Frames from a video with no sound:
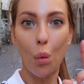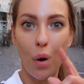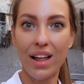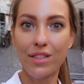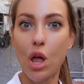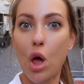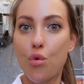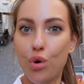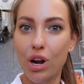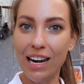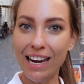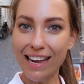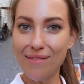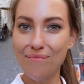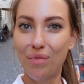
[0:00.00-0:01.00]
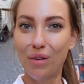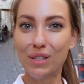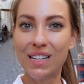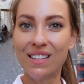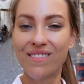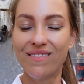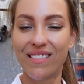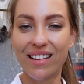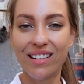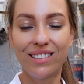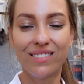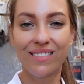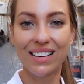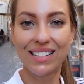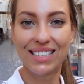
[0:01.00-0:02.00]
One really important thing
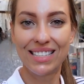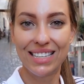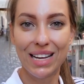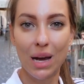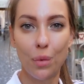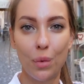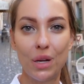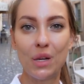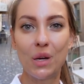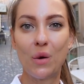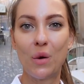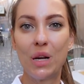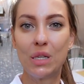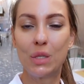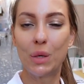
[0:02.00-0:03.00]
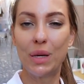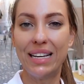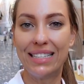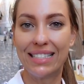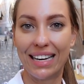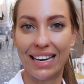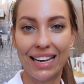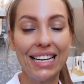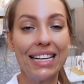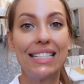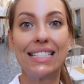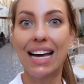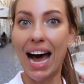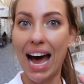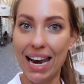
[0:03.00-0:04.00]
to consider when you're going to Italy.
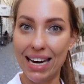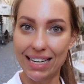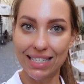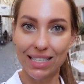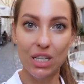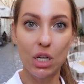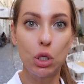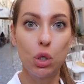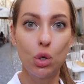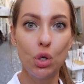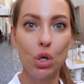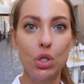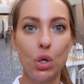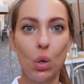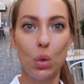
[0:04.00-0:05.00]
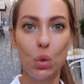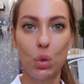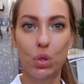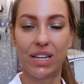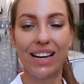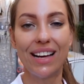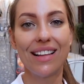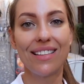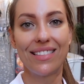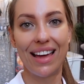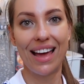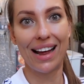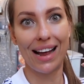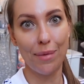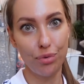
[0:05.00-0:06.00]
Italians do not order
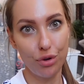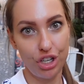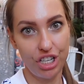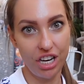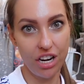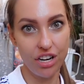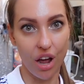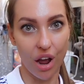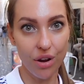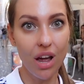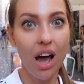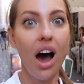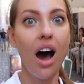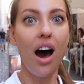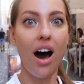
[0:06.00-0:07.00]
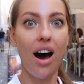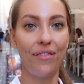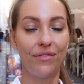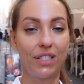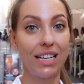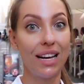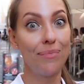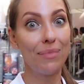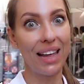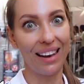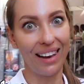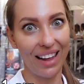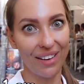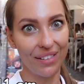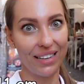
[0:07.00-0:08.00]
their cappuccino after
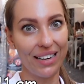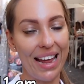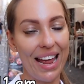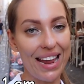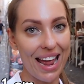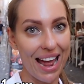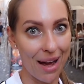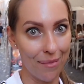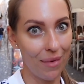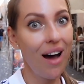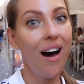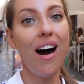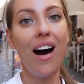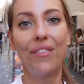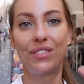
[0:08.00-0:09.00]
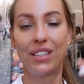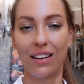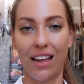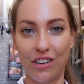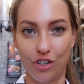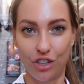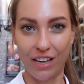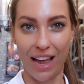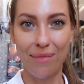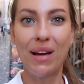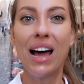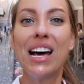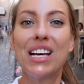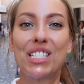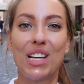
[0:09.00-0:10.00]
eleven A M, after lunchtime.
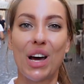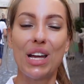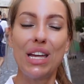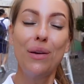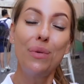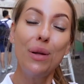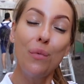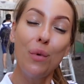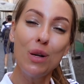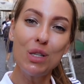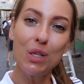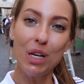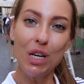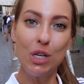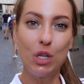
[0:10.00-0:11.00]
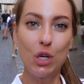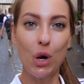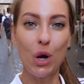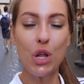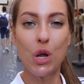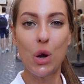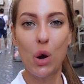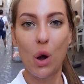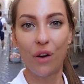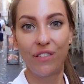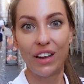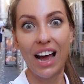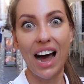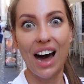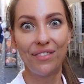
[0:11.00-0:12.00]
So if you want to enjoy your
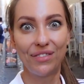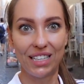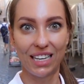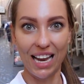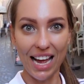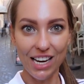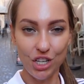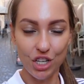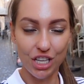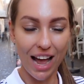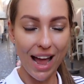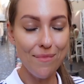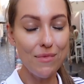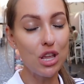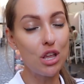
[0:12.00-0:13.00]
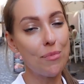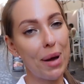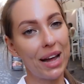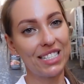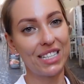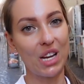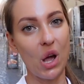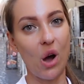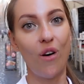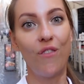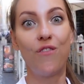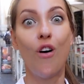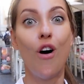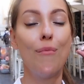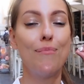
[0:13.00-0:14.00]
coffee after lunchtime, you better go
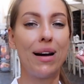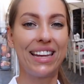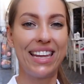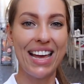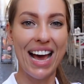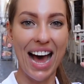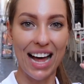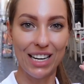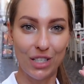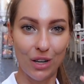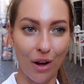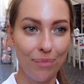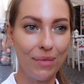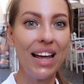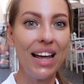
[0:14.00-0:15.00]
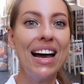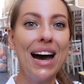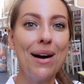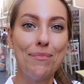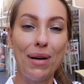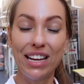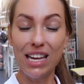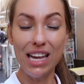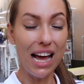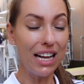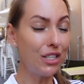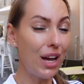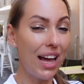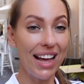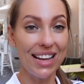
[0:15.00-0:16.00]
for macchiato.
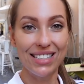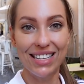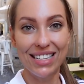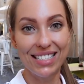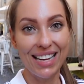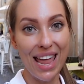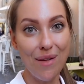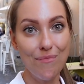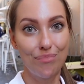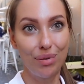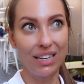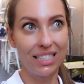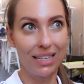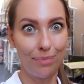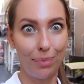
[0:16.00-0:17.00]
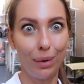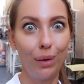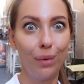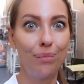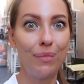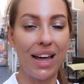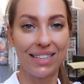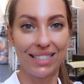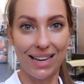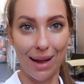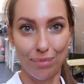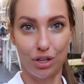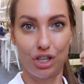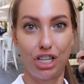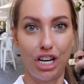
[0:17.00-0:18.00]
Macchiato has the same principle as
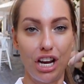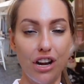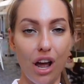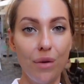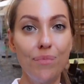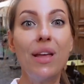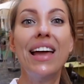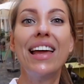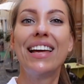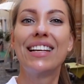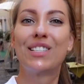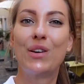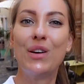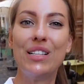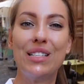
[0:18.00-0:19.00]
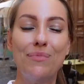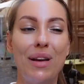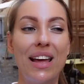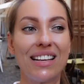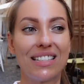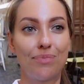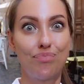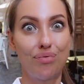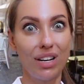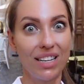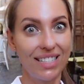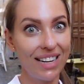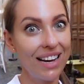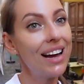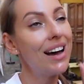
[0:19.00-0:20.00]
cappuccino. It's going to be
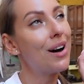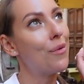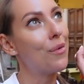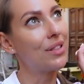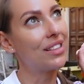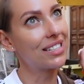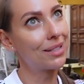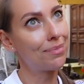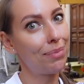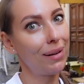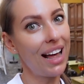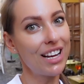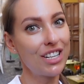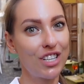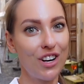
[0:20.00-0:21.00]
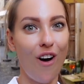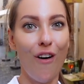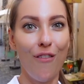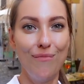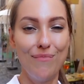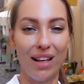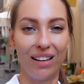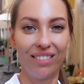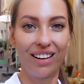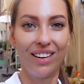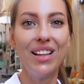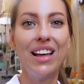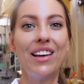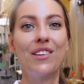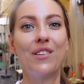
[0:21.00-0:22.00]
espresso with a splash of milk.
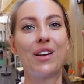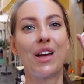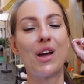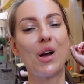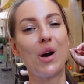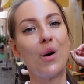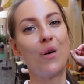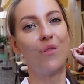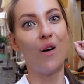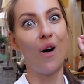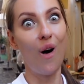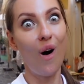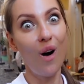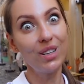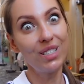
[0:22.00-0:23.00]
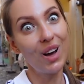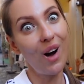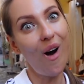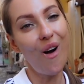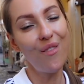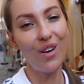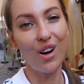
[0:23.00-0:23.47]
You can go for hot or for